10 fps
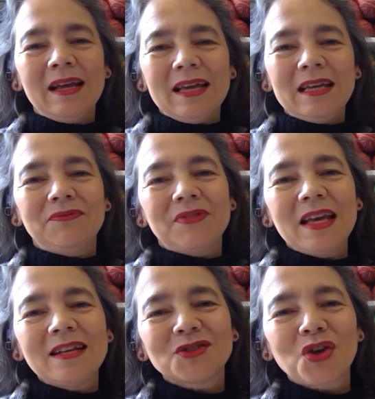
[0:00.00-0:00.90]
if
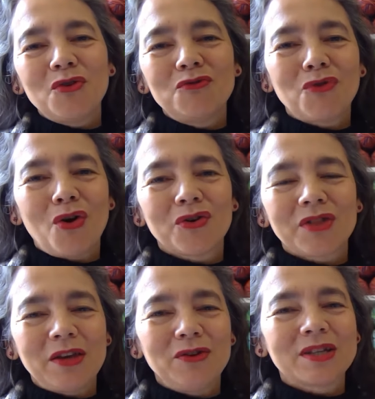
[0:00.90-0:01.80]
things go wrong
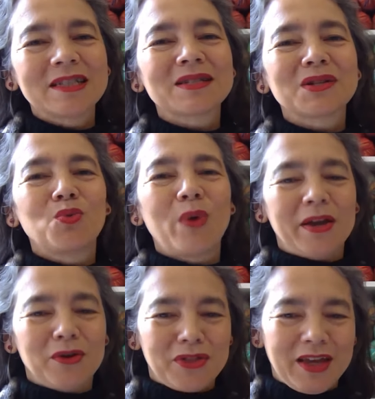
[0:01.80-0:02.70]
that you can still wear
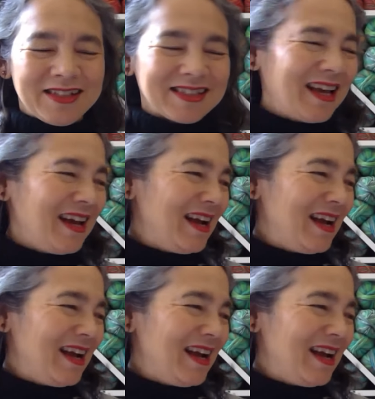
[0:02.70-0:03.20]
your things.